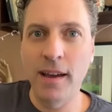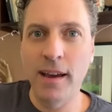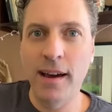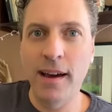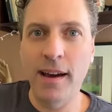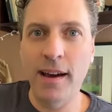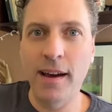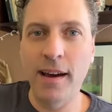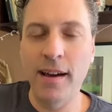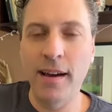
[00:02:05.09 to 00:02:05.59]

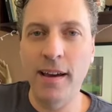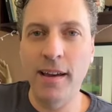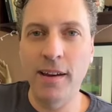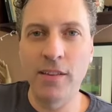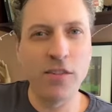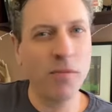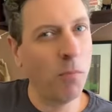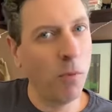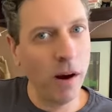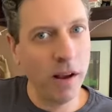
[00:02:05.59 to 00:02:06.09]
Uh, and
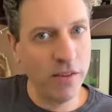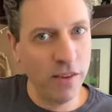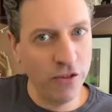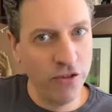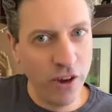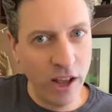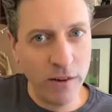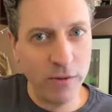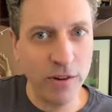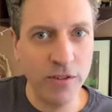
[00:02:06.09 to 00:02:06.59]
it's more it's a
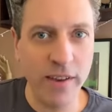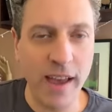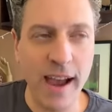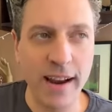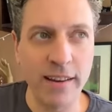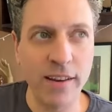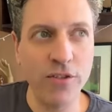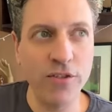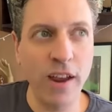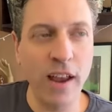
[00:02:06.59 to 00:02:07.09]
generous
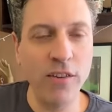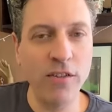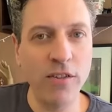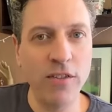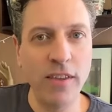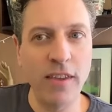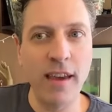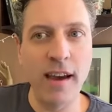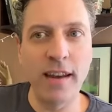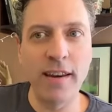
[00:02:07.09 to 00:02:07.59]
act it changes
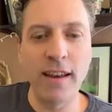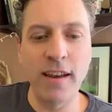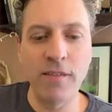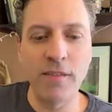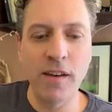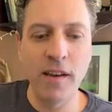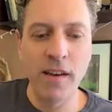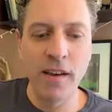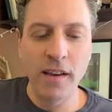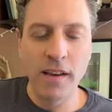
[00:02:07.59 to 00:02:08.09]
the idea of
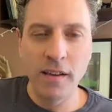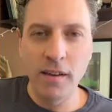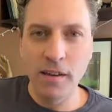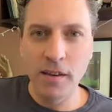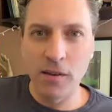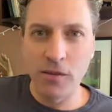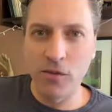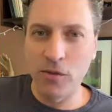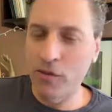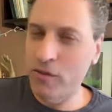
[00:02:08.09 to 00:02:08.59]
you
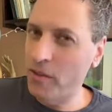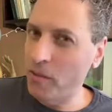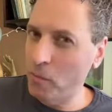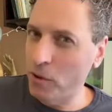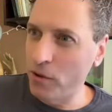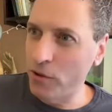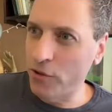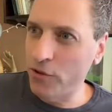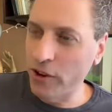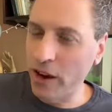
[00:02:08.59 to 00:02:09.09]
know so when
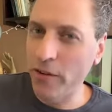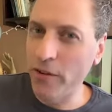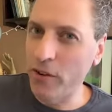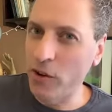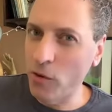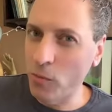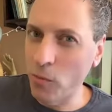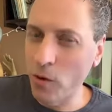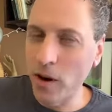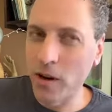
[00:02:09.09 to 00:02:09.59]
you're sharing your
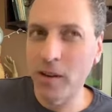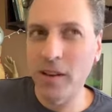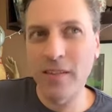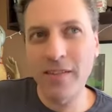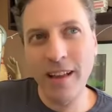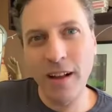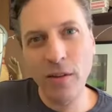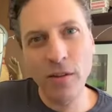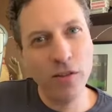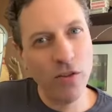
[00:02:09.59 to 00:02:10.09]
work it's
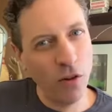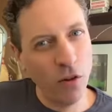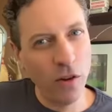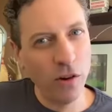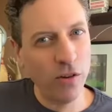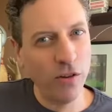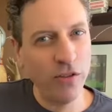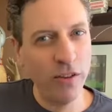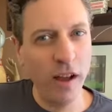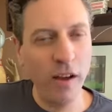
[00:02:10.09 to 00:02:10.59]
not it's no
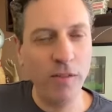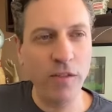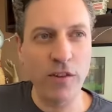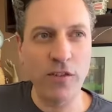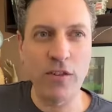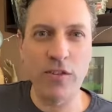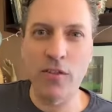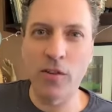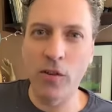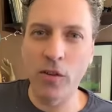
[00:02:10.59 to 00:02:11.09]
longer selfish
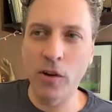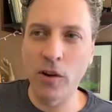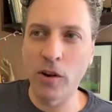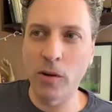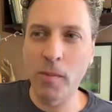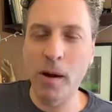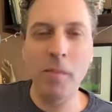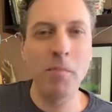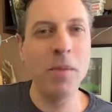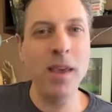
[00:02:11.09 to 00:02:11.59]
it's no longer
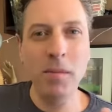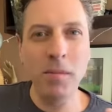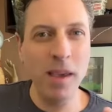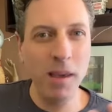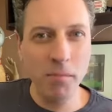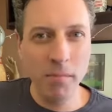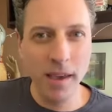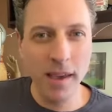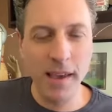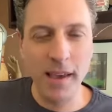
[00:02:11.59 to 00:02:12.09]
about me me
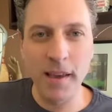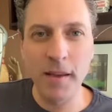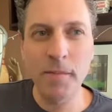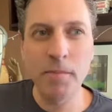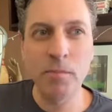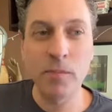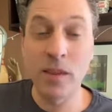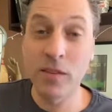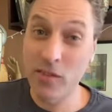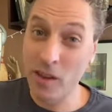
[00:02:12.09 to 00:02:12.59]
me
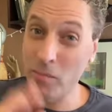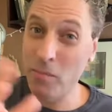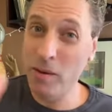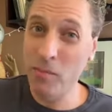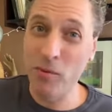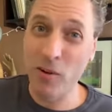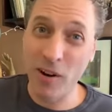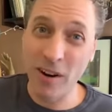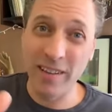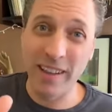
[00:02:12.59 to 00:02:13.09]
and some
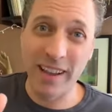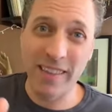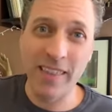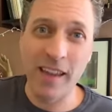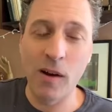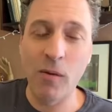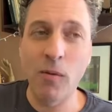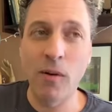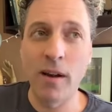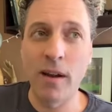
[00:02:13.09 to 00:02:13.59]
people are like
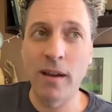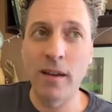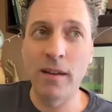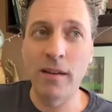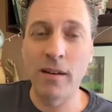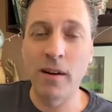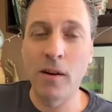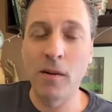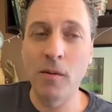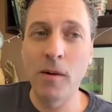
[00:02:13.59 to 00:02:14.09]
that way you
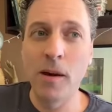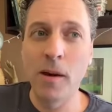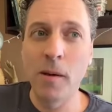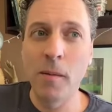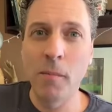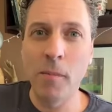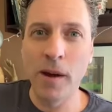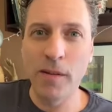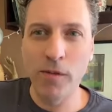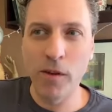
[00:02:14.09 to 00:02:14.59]
know
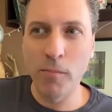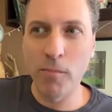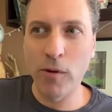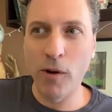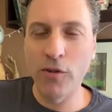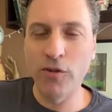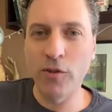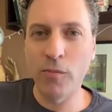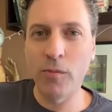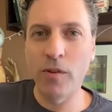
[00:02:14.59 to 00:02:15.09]
but if you
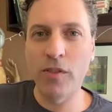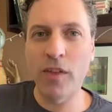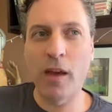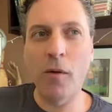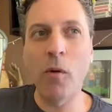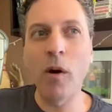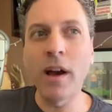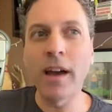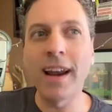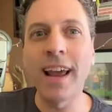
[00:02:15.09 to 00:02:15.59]
approach it with like
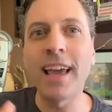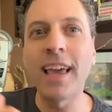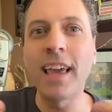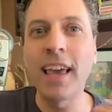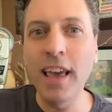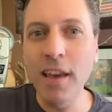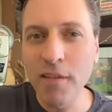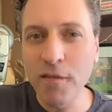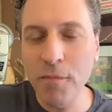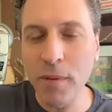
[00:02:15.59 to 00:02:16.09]
what can i
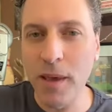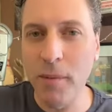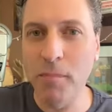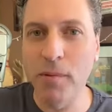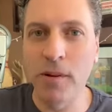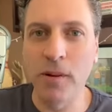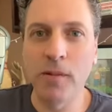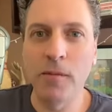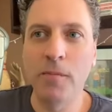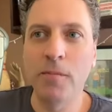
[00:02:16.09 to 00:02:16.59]
give
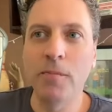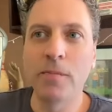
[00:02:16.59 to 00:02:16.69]
people